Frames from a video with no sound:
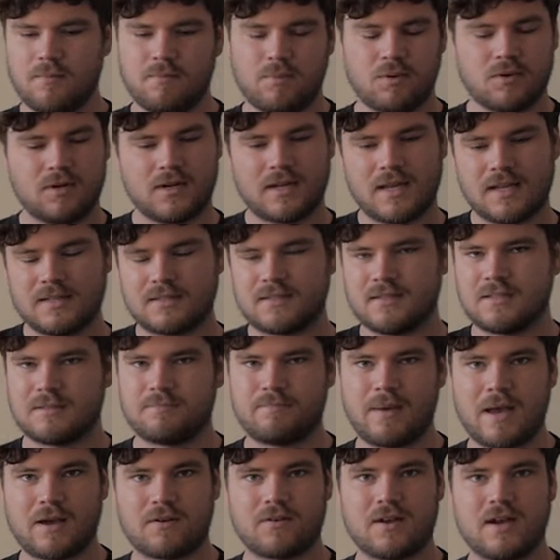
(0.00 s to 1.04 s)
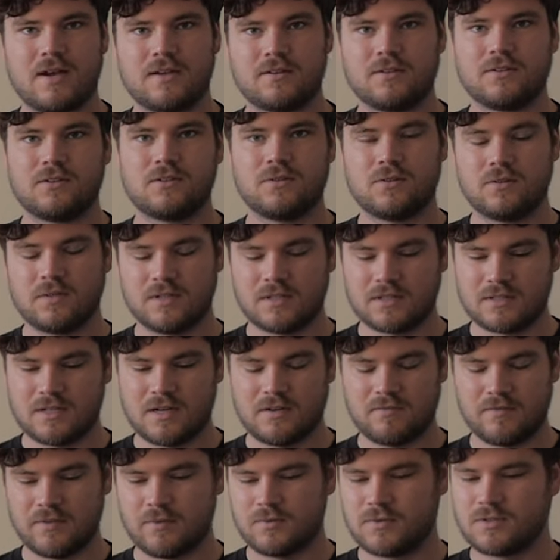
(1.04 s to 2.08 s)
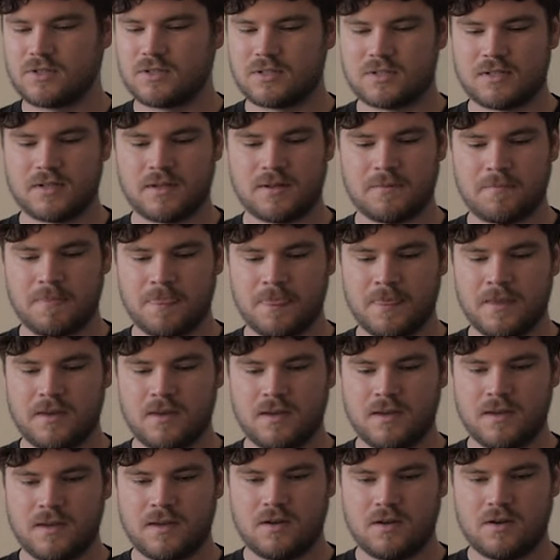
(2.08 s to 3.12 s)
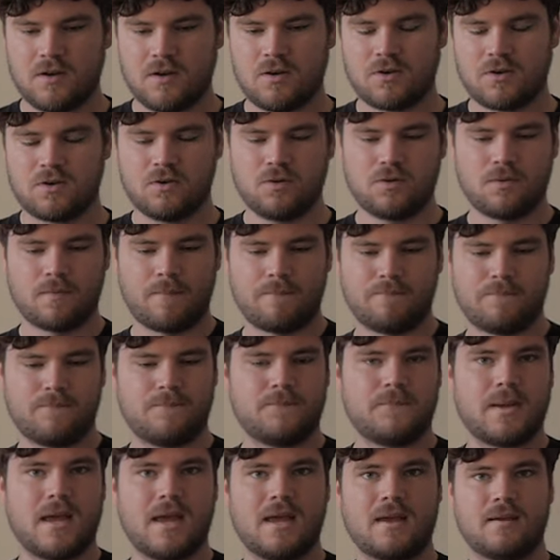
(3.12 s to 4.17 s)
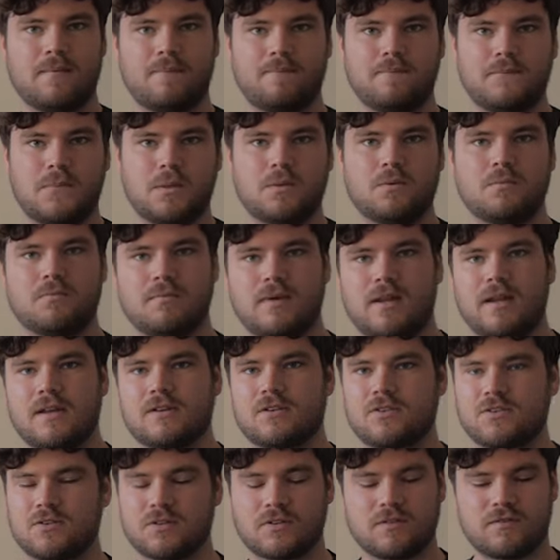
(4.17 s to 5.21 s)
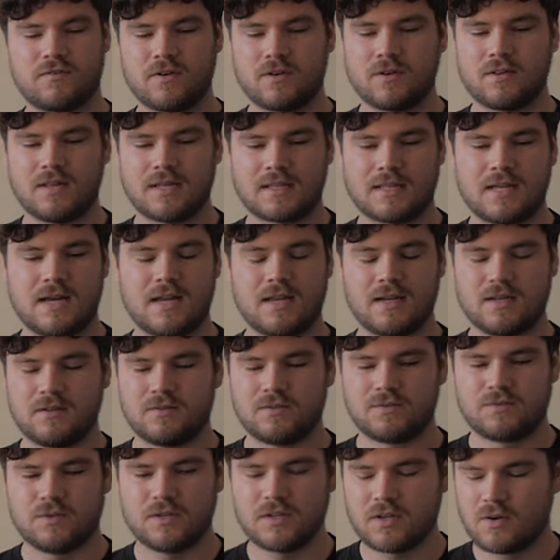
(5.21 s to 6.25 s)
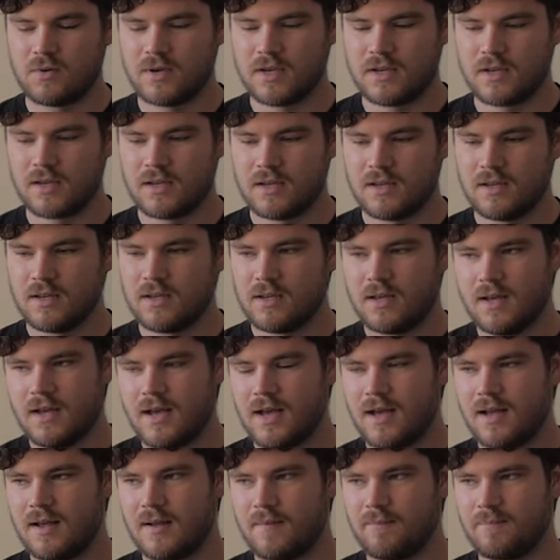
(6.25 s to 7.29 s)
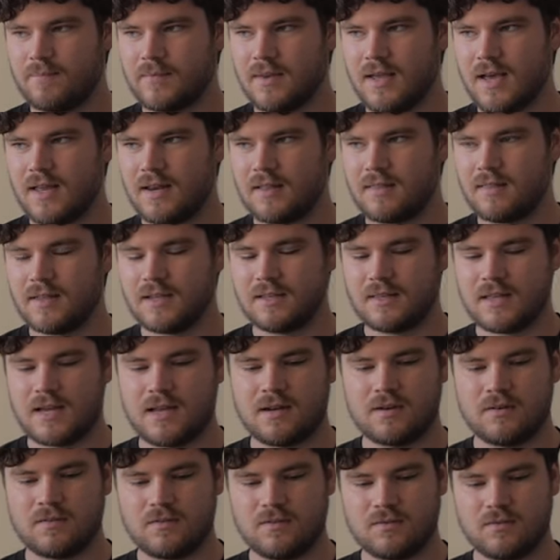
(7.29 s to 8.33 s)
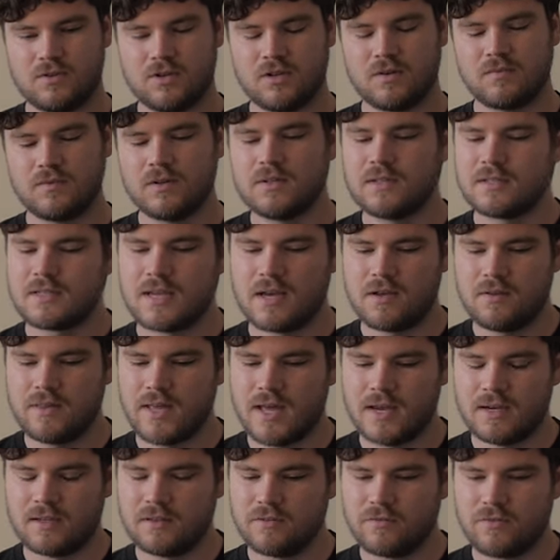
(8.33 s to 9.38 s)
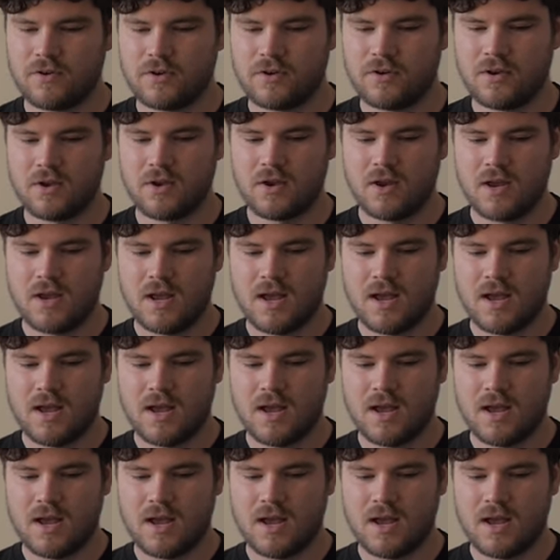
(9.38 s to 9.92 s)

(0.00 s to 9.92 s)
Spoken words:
put it against this background and do all this stuff. It was just a, oh, cool, bang, boom. And I just took the photo like that. It was really quick. And I think that you can really tell that in the photo.